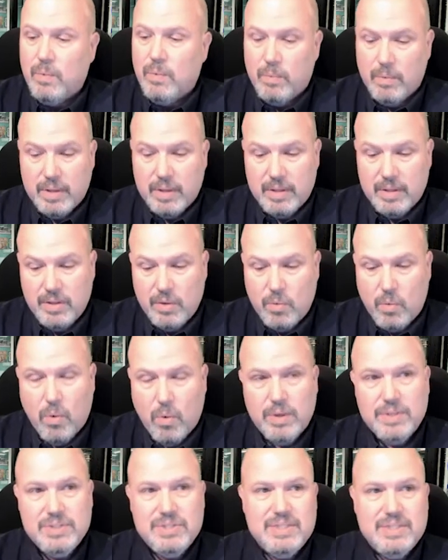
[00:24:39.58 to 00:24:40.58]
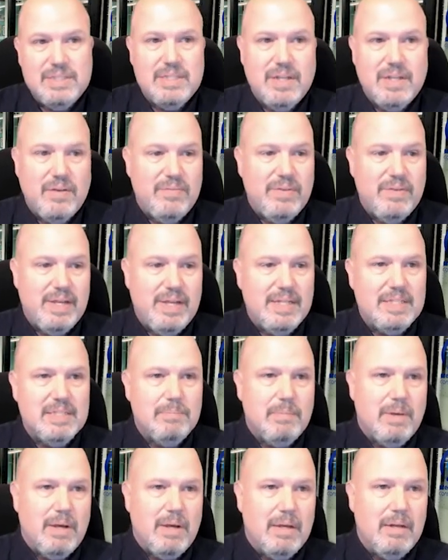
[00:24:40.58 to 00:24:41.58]
the origins of its
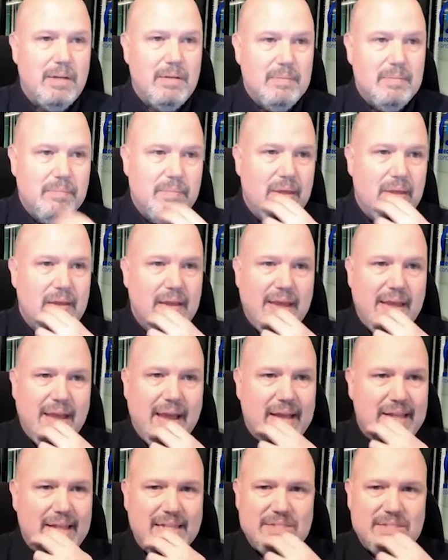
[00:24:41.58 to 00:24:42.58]
model. And that's